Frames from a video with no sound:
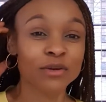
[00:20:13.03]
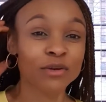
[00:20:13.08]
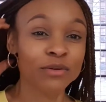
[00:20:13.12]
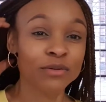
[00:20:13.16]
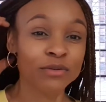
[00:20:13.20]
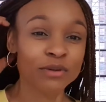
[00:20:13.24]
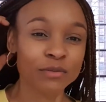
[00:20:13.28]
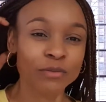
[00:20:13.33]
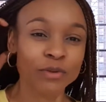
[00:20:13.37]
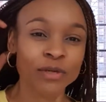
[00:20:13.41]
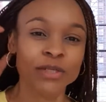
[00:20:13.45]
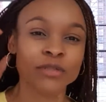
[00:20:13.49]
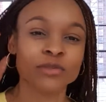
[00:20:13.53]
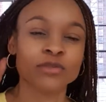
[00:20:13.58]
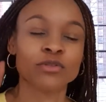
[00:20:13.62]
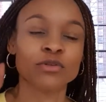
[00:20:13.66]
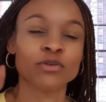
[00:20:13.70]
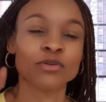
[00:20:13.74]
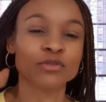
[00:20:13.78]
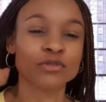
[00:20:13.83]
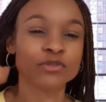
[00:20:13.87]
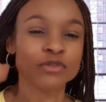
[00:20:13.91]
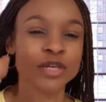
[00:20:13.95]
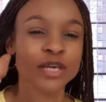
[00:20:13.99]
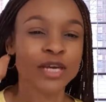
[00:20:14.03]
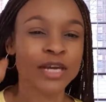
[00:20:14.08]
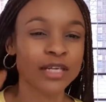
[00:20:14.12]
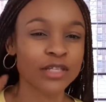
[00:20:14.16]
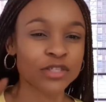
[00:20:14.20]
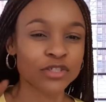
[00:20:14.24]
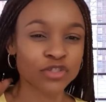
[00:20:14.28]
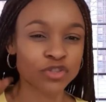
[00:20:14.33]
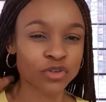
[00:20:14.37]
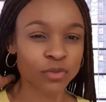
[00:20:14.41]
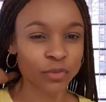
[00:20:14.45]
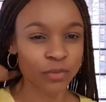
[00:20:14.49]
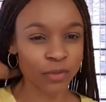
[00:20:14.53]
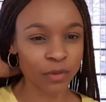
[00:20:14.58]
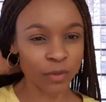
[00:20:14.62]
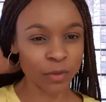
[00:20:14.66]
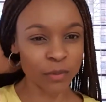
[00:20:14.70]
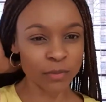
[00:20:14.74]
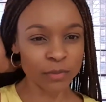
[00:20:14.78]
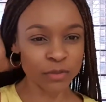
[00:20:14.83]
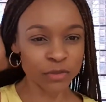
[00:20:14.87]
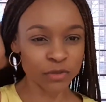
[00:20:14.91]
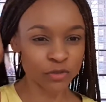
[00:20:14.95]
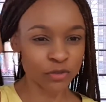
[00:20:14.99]
Well, you go to a garden shop
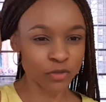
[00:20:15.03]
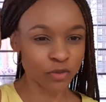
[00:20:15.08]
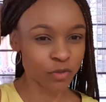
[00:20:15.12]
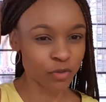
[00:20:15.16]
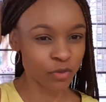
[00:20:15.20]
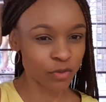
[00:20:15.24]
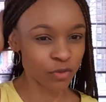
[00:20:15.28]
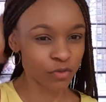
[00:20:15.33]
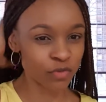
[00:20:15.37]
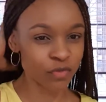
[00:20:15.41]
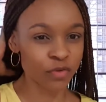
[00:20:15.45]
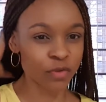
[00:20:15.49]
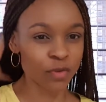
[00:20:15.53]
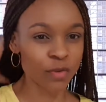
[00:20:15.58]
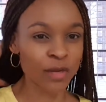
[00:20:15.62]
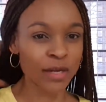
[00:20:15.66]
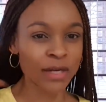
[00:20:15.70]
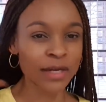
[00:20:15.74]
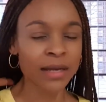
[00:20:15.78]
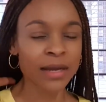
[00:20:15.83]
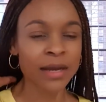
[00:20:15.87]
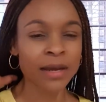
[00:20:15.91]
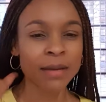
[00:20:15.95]
probably to go look for one.